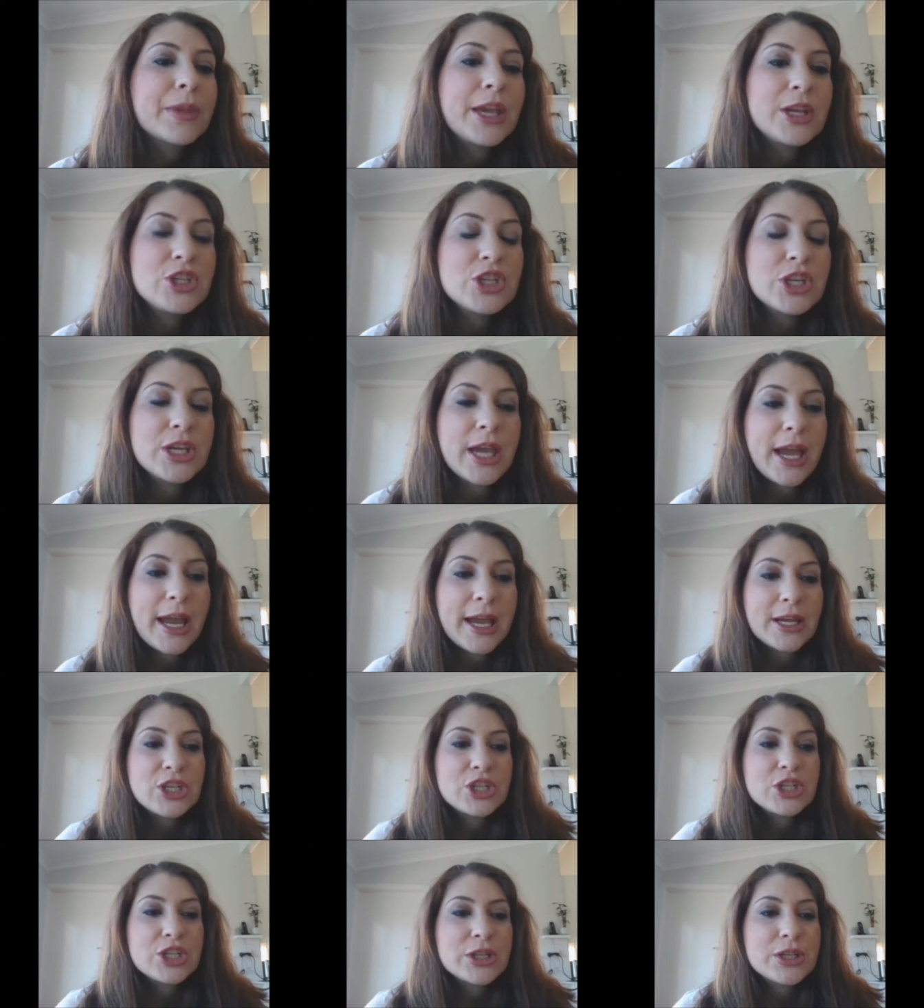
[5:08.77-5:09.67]

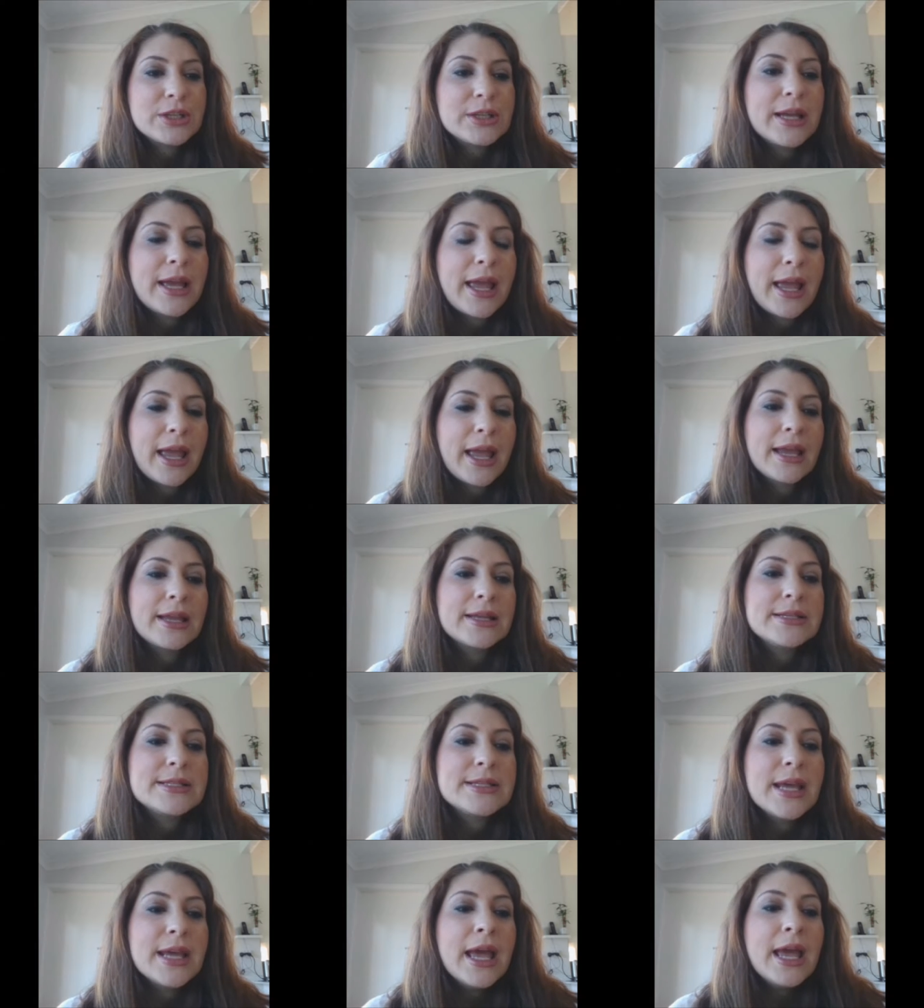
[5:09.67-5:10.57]
education
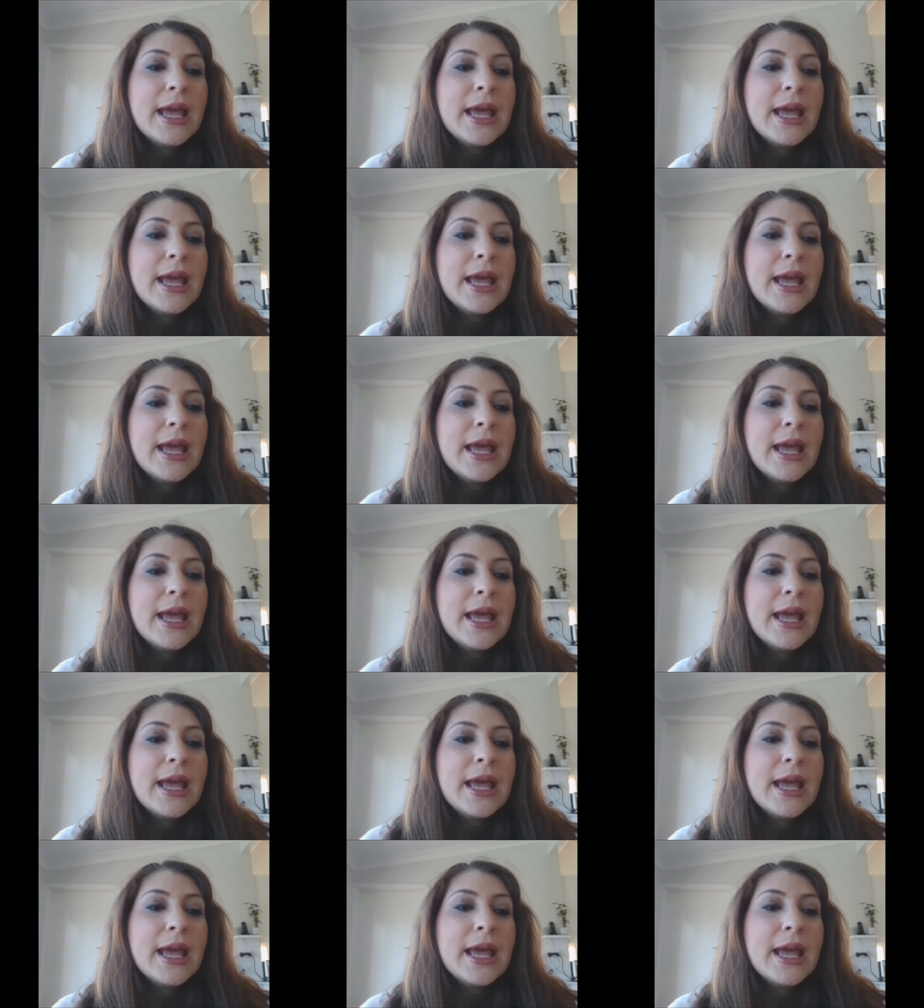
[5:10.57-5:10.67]
and